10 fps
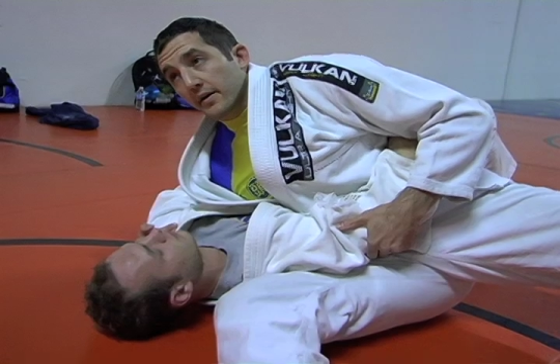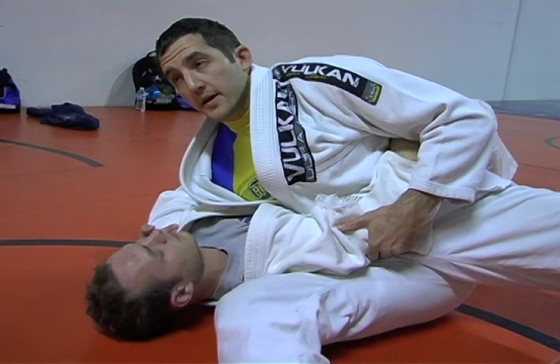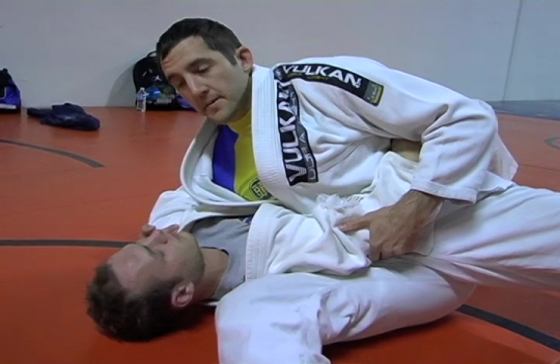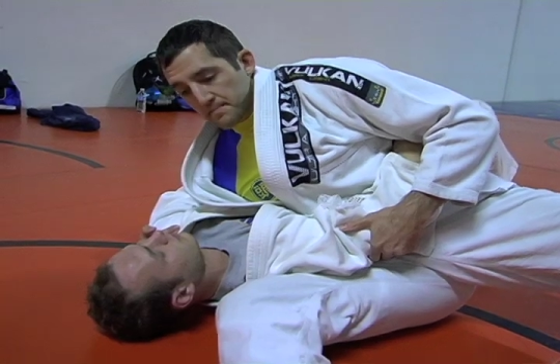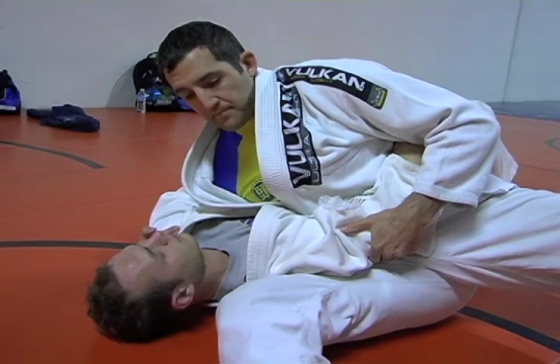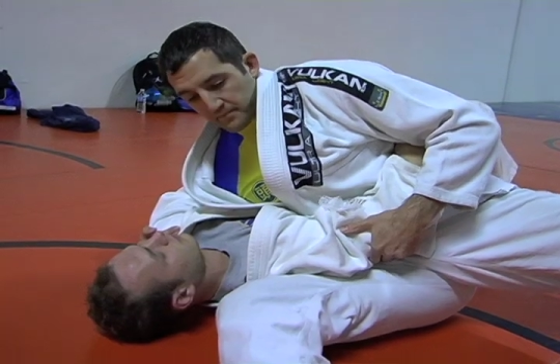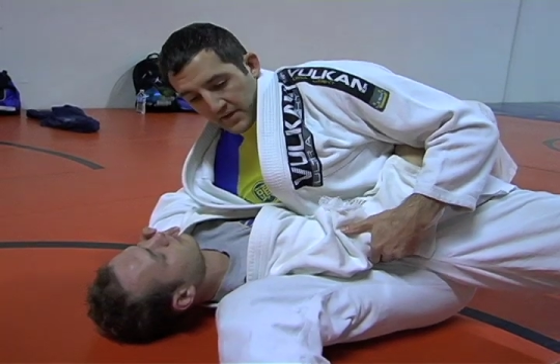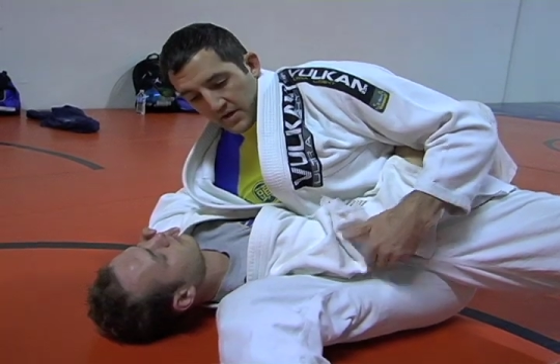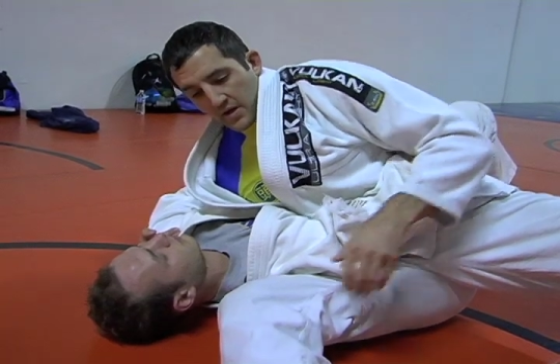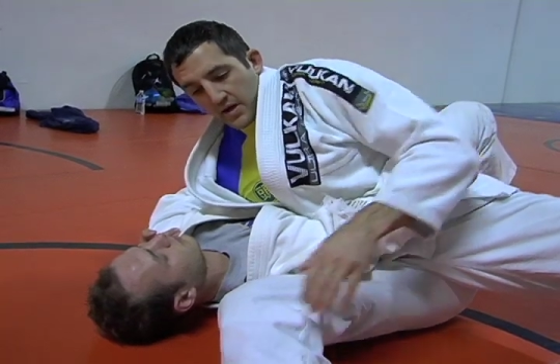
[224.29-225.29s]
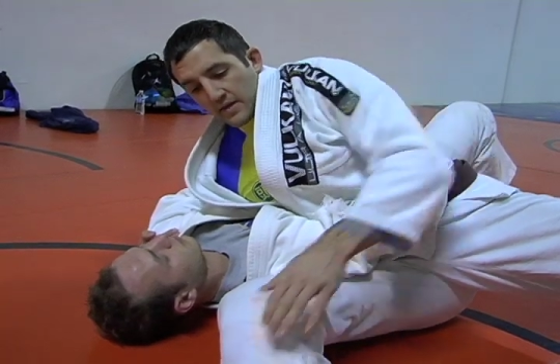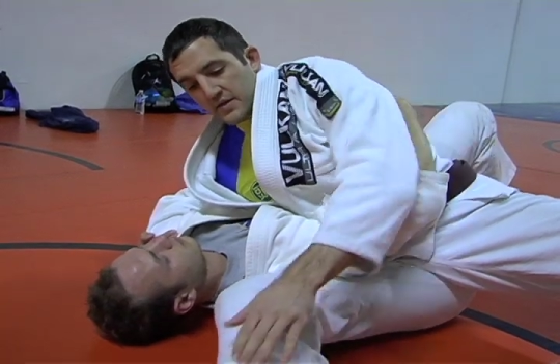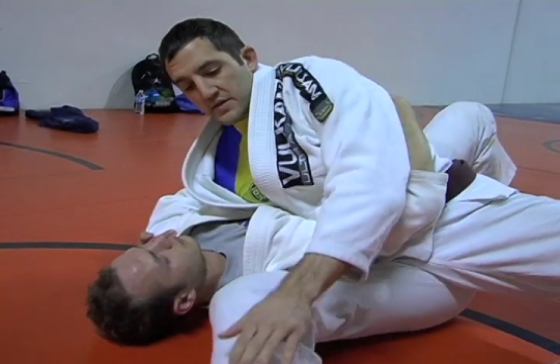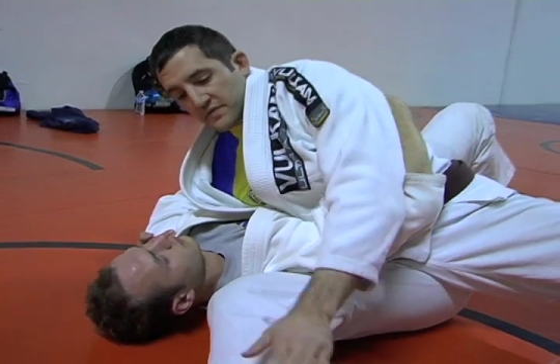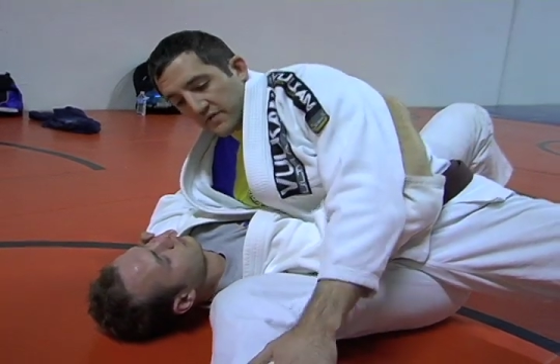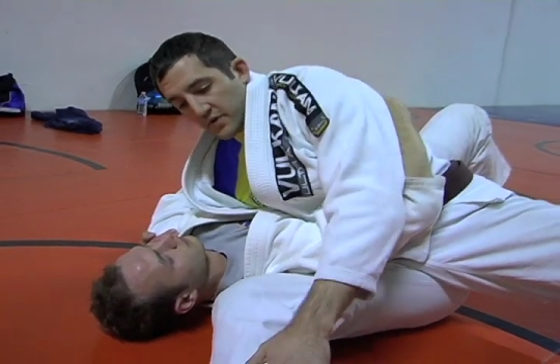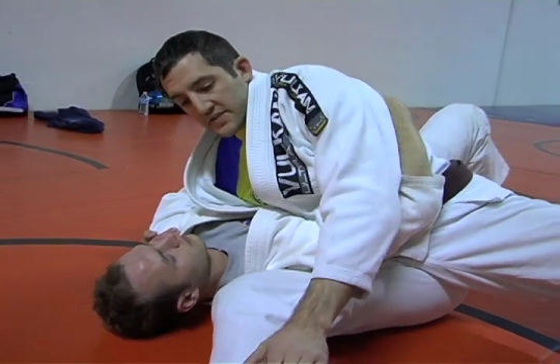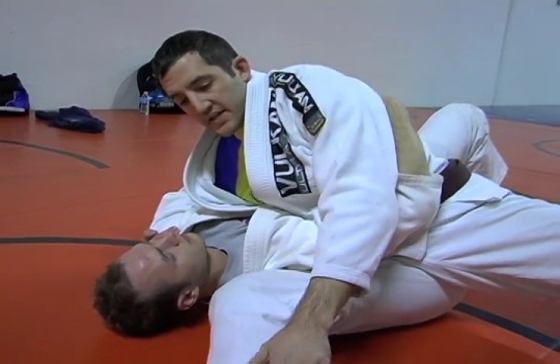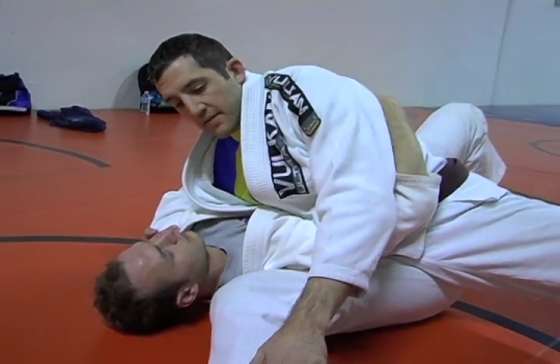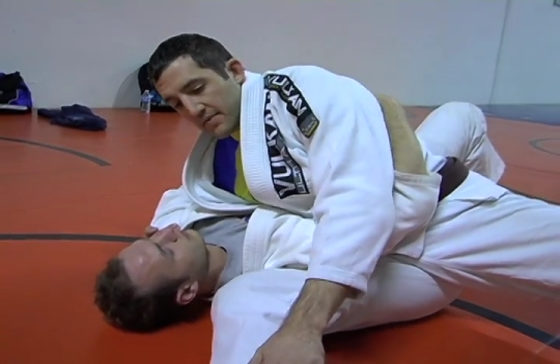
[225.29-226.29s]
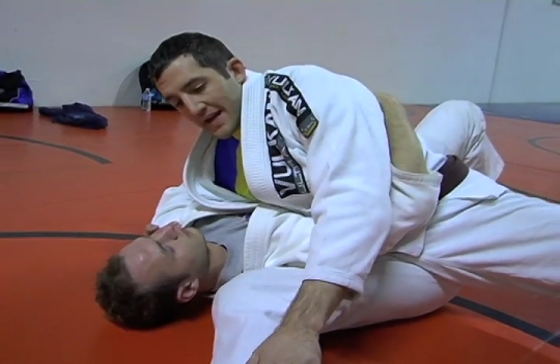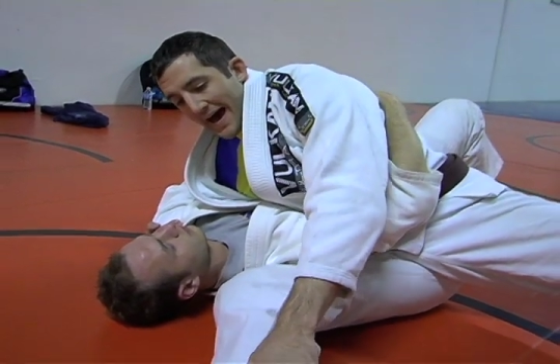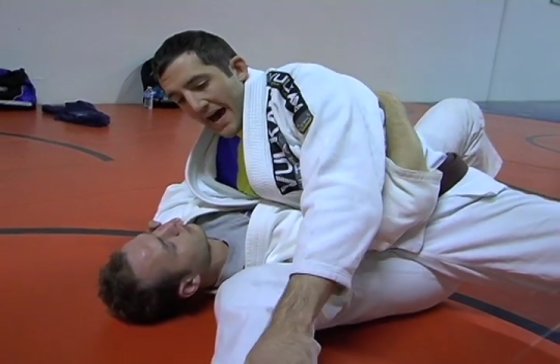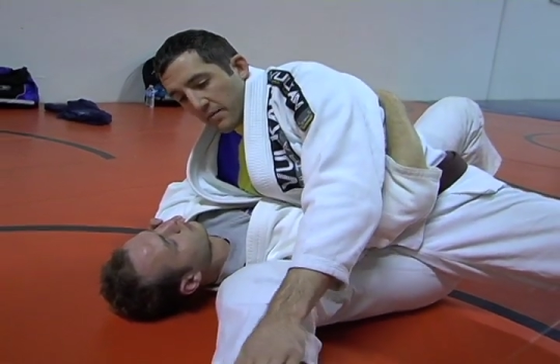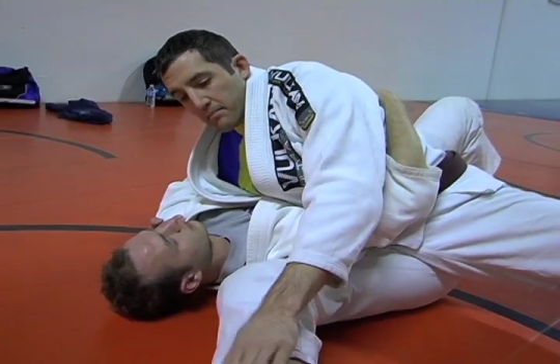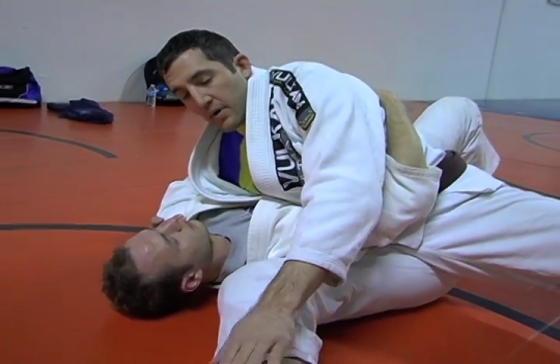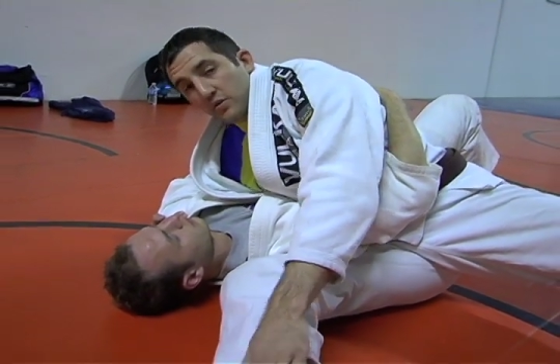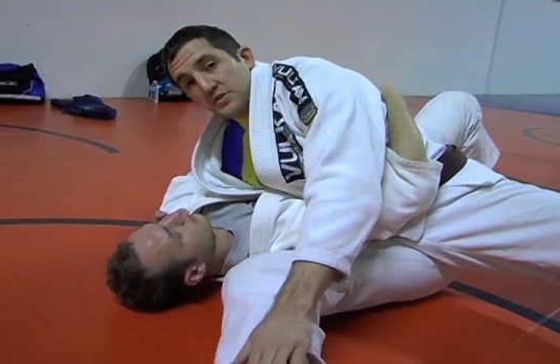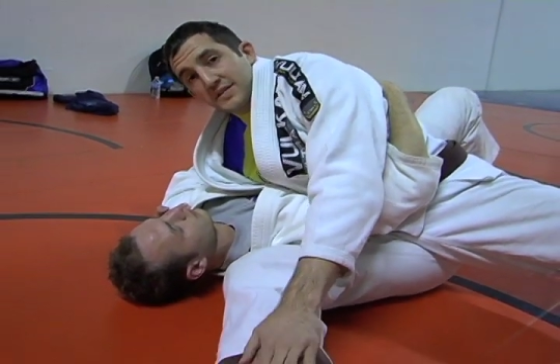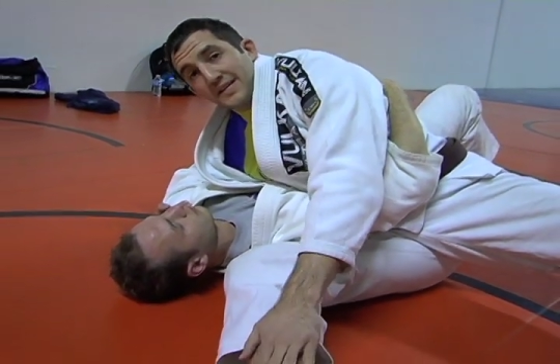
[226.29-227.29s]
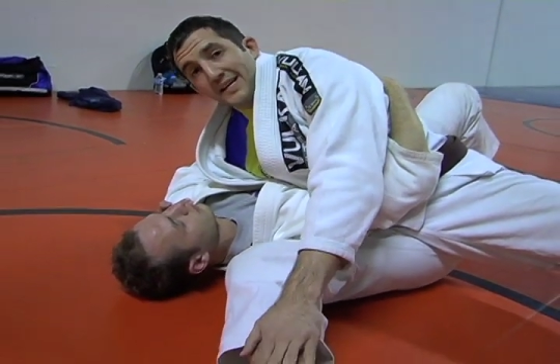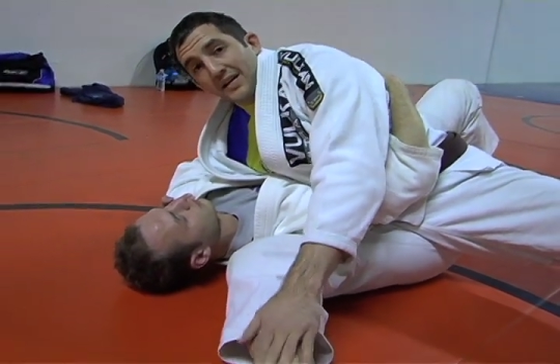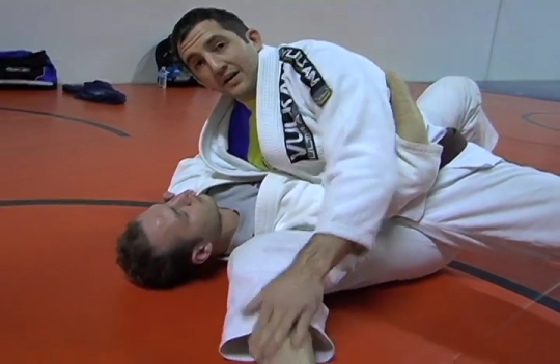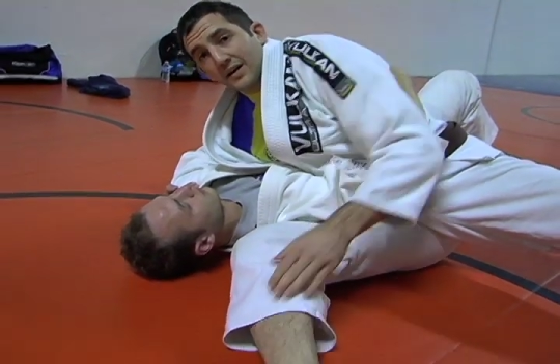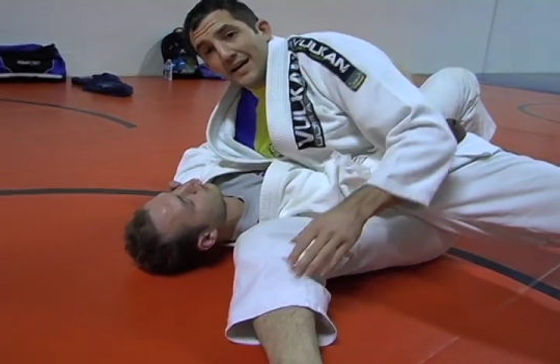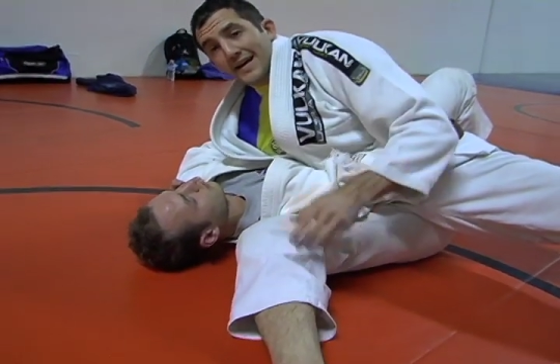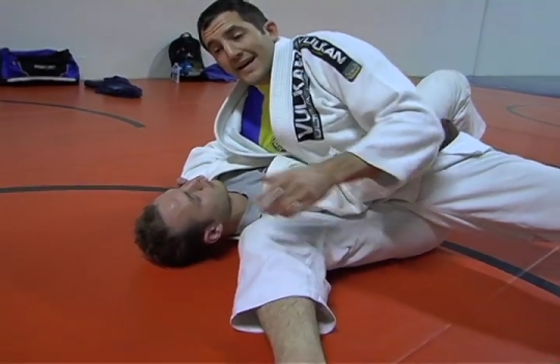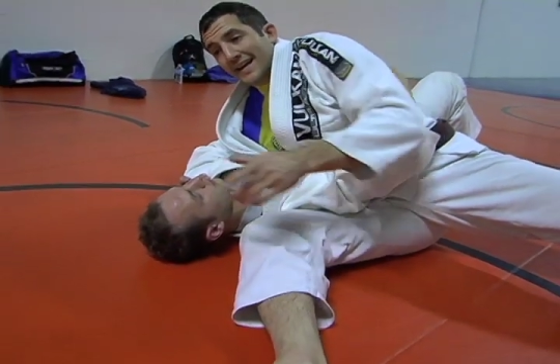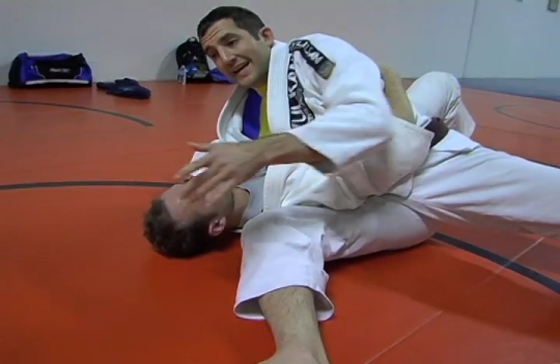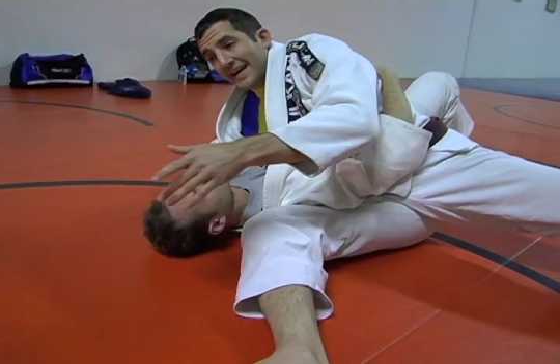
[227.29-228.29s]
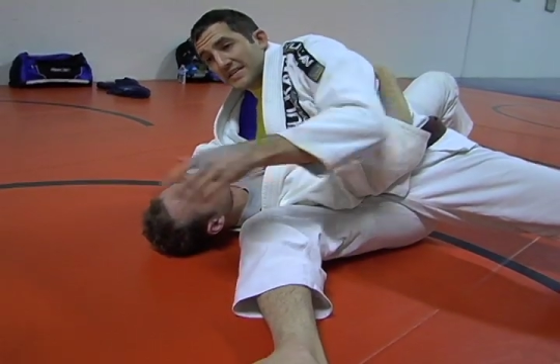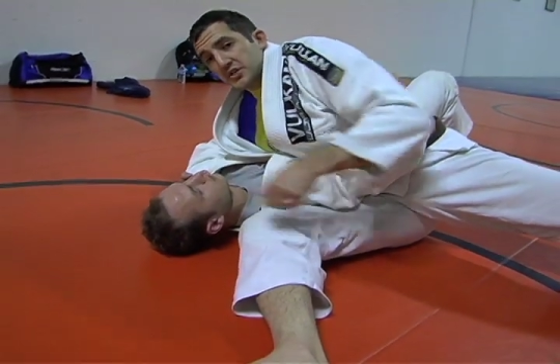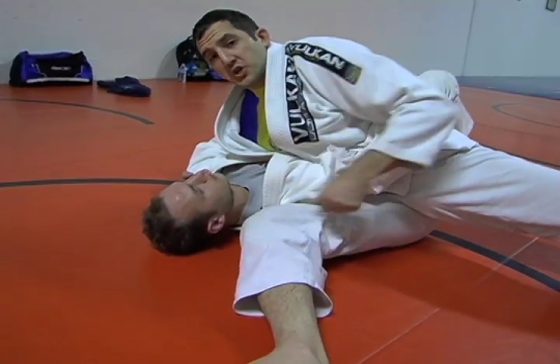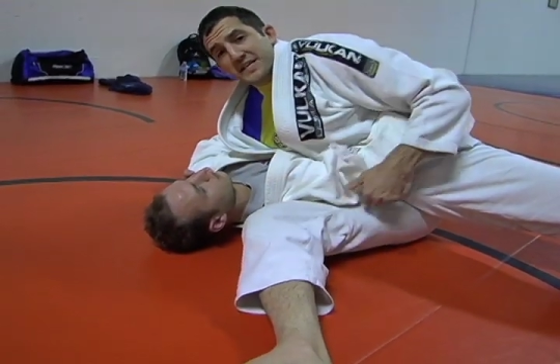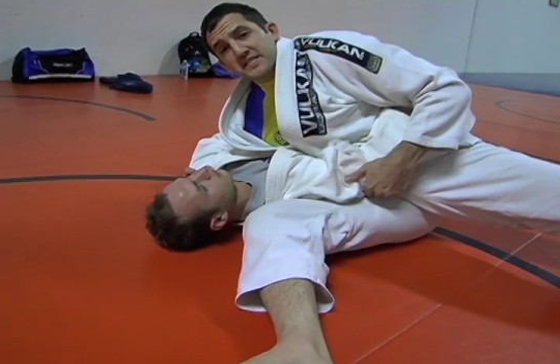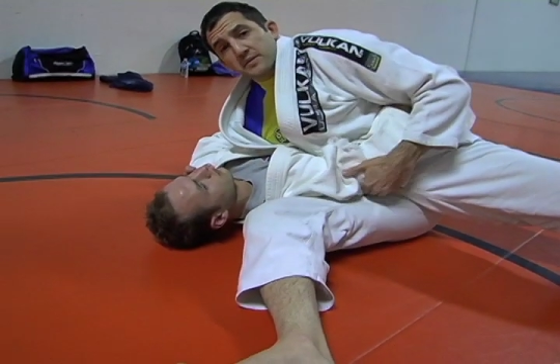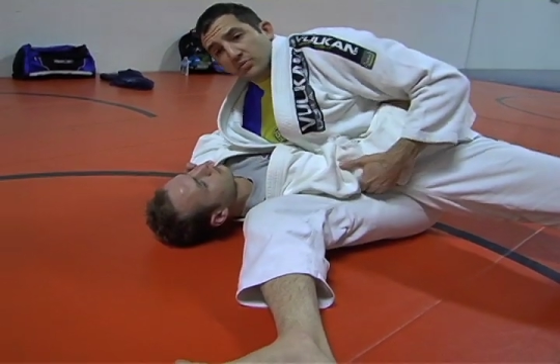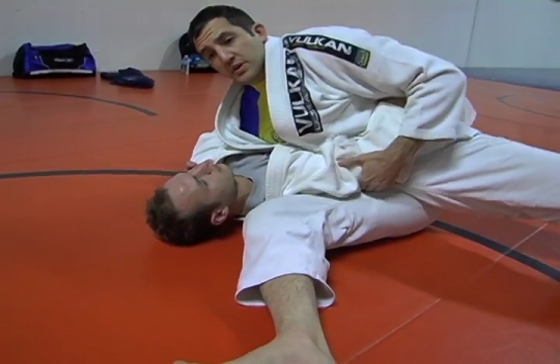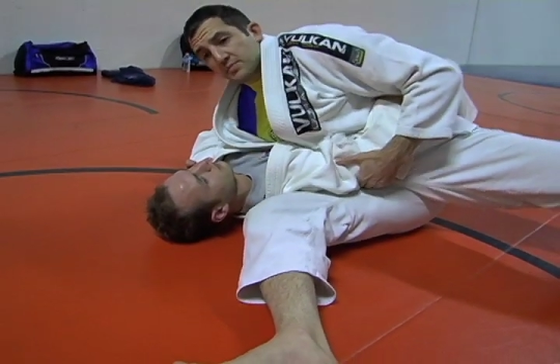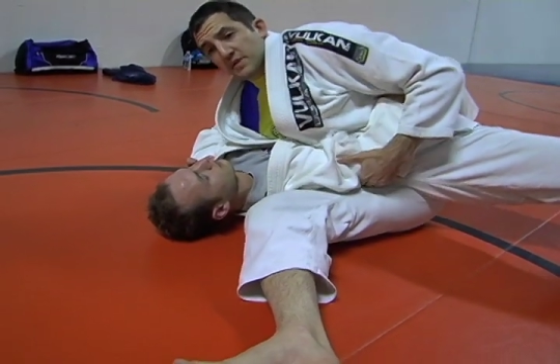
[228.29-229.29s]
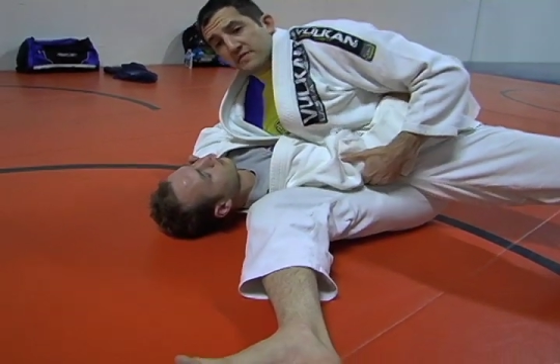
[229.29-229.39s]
him. This foot is going to be out, posted here. In case he tries to bridge me